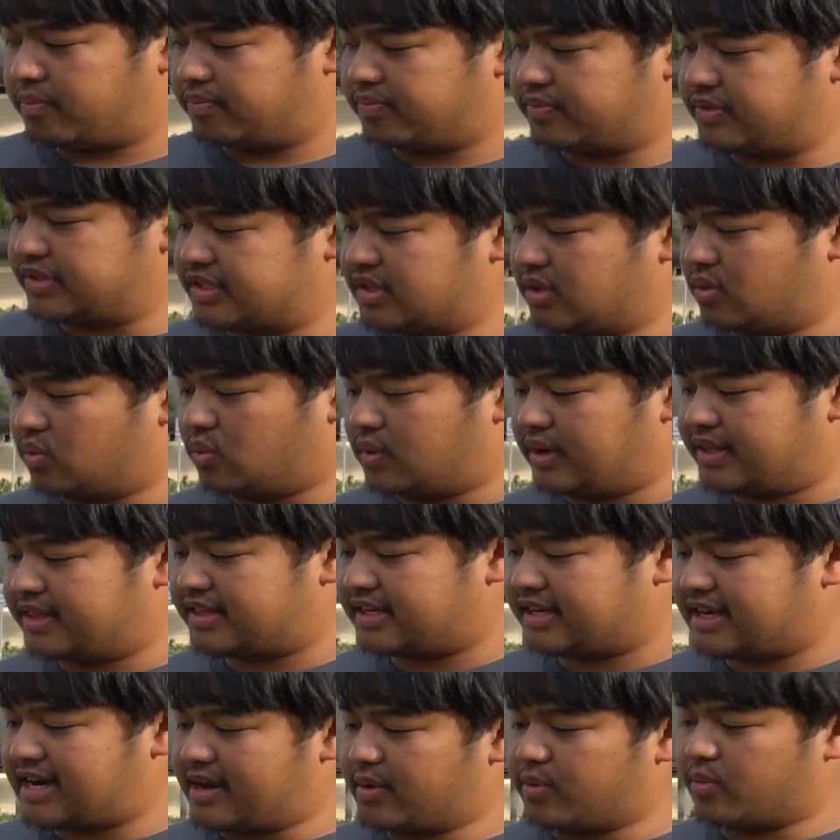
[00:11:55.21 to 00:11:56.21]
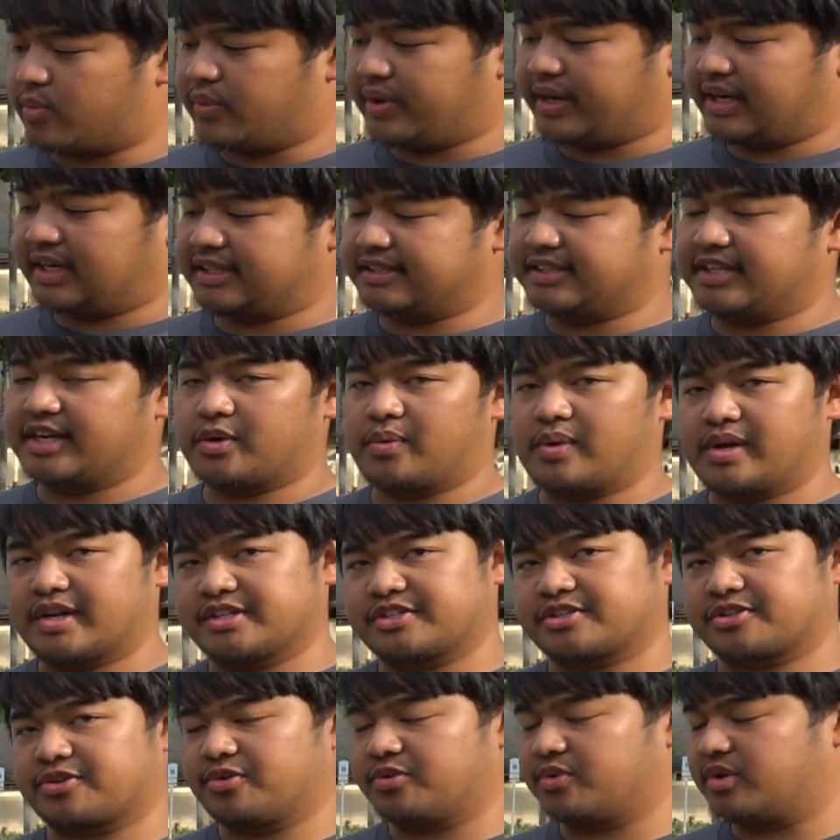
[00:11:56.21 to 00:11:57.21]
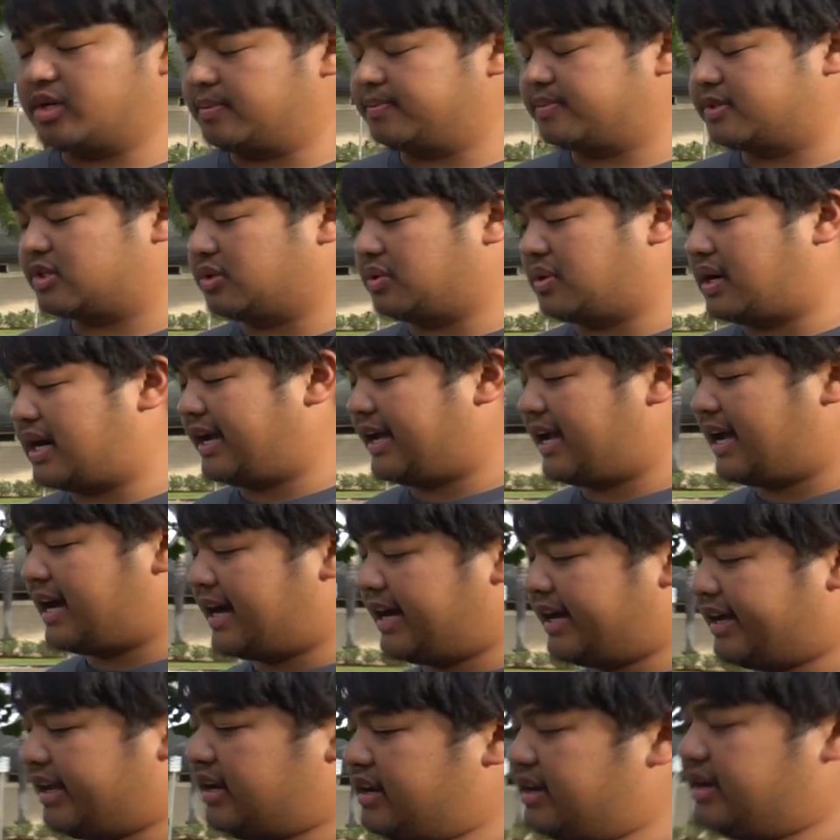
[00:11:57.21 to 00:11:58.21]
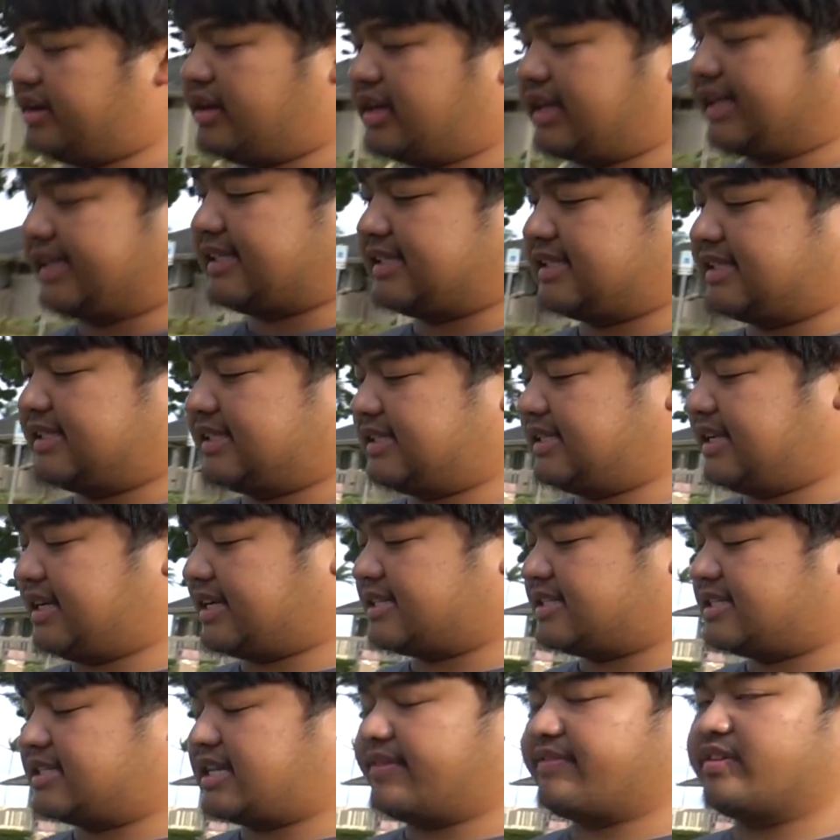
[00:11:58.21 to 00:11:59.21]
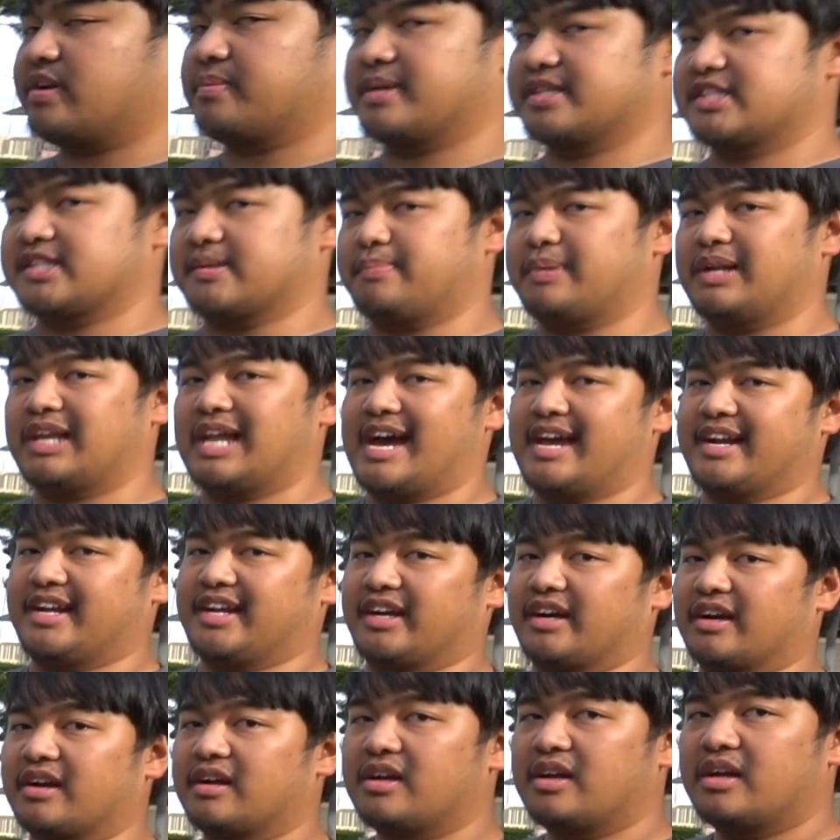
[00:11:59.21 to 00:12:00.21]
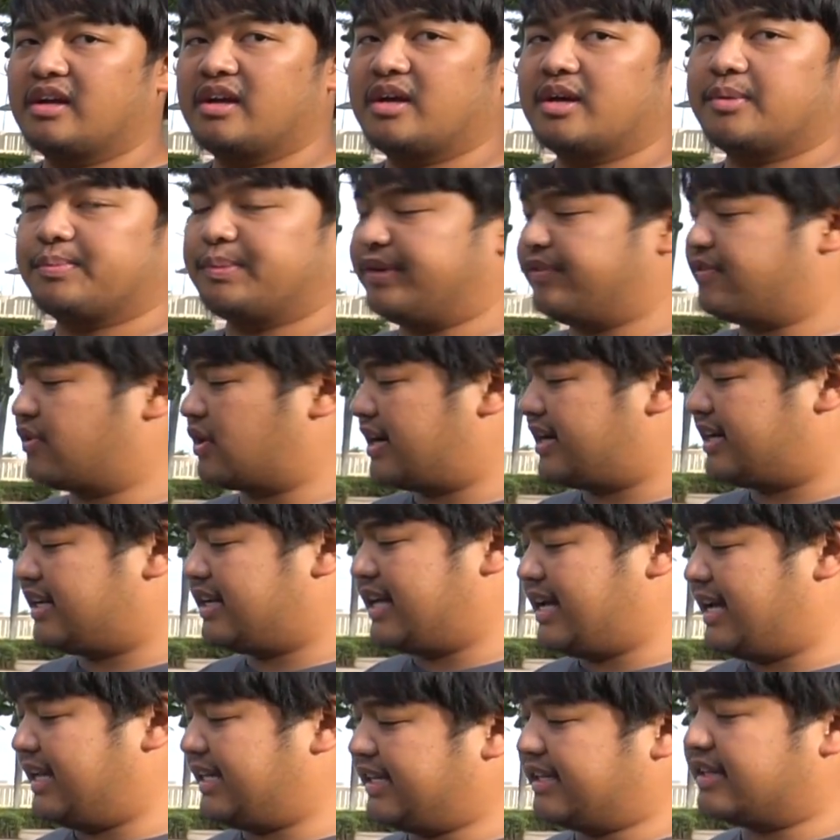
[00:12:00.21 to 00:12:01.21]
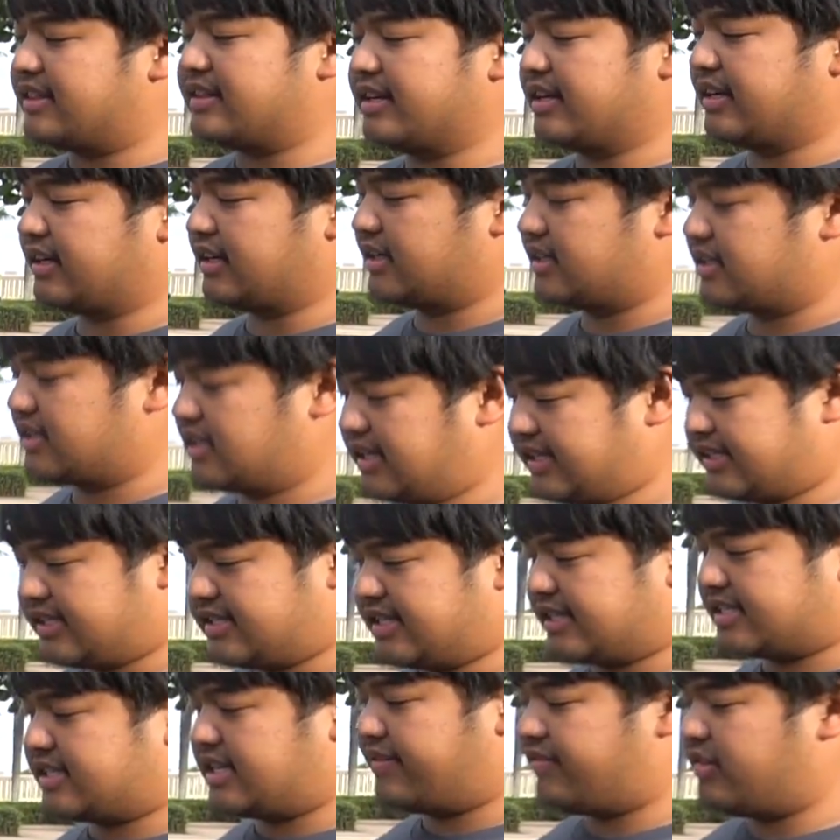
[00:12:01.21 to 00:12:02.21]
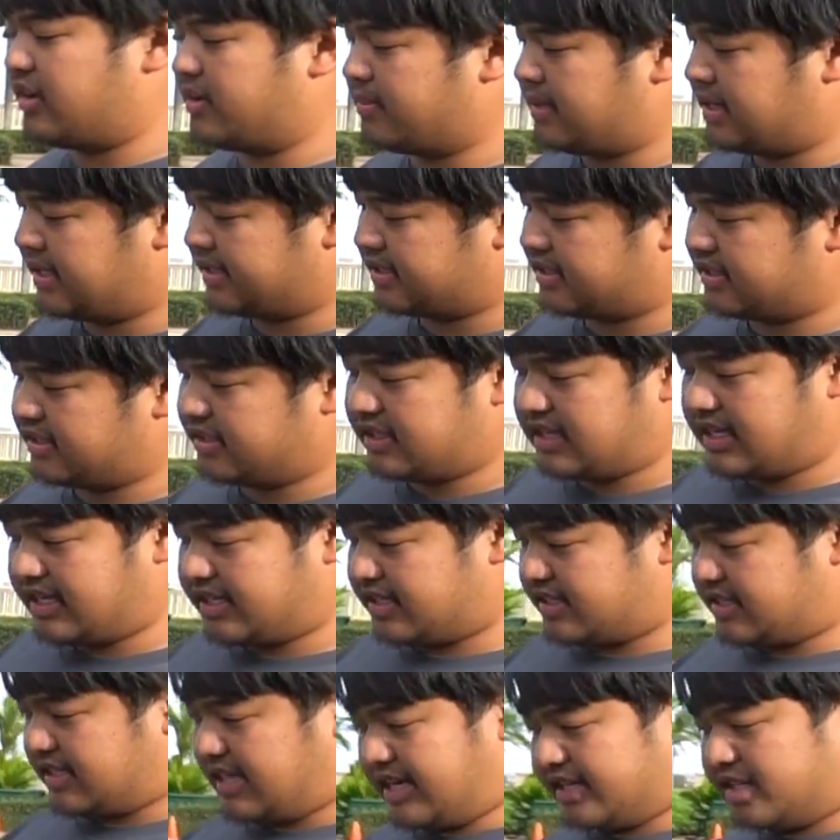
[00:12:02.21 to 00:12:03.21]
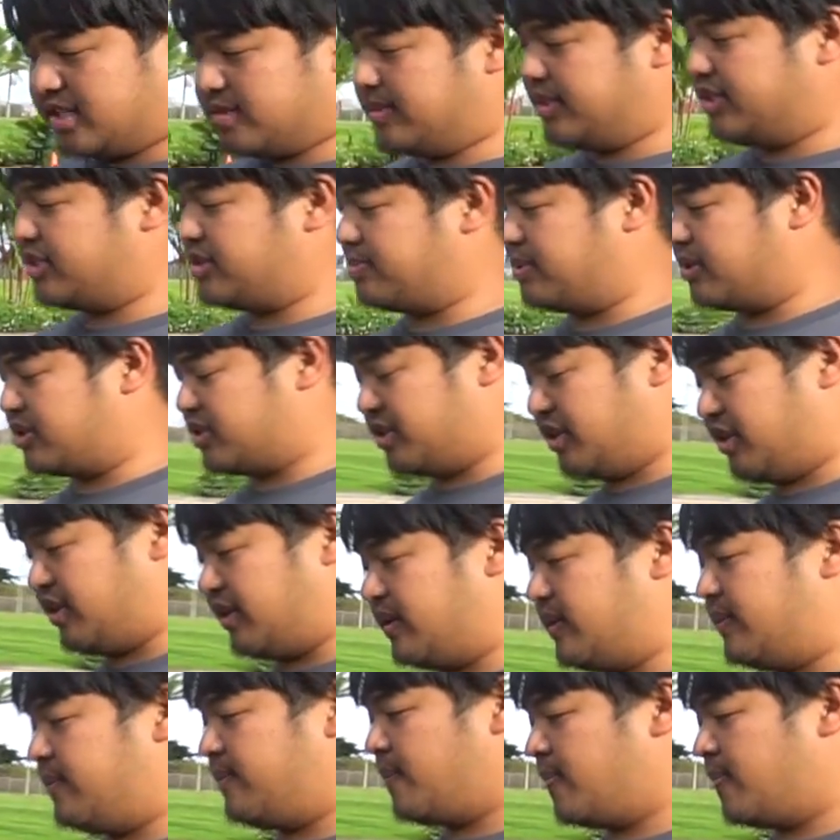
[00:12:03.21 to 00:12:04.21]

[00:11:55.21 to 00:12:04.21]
this is the one thing i really didn't want to screw up so i had like six seven months of planning before i did anything as like you six, should seven as months, you should i just had to be sure